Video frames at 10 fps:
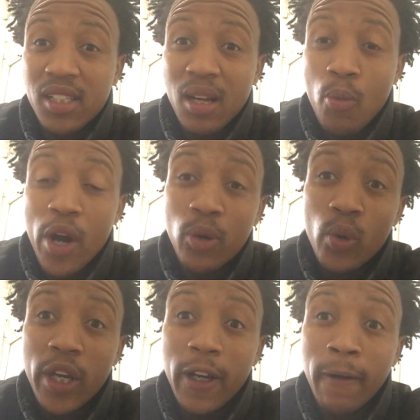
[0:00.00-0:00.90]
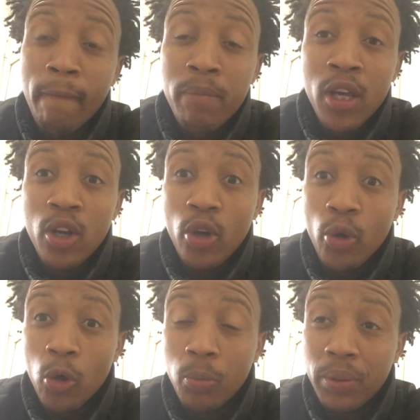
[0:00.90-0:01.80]
someone who can be
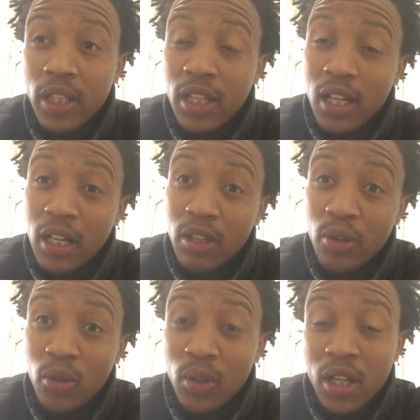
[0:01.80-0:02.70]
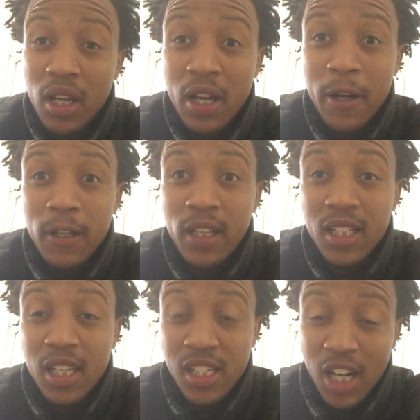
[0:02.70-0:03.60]
the
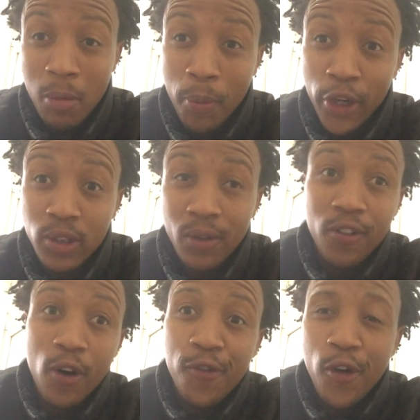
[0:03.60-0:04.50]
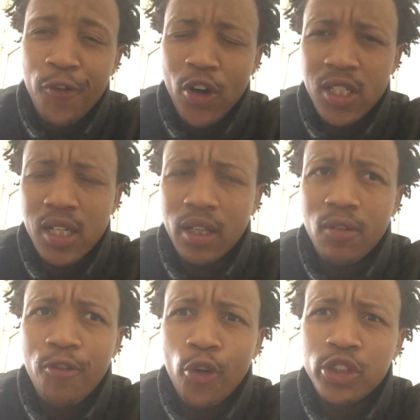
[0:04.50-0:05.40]
central point of our
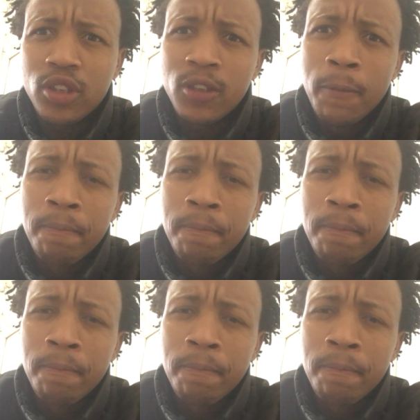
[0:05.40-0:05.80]
striking force.